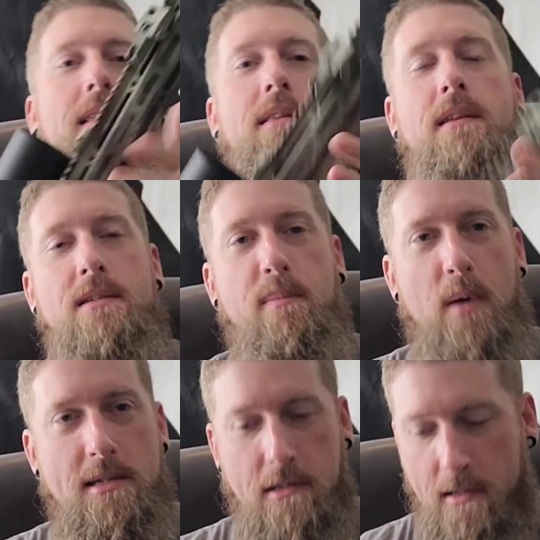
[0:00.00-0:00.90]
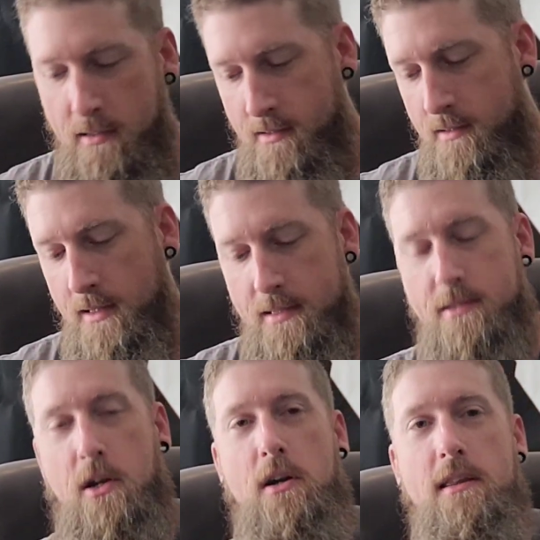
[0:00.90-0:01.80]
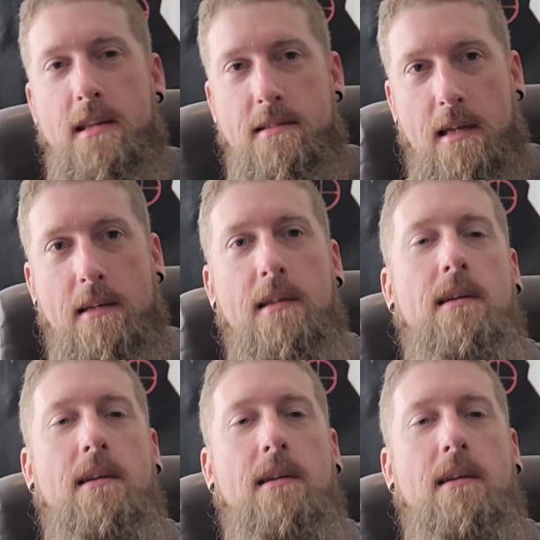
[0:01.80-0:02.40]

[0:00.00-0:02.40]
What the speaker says: the suppressor, let's start at this end.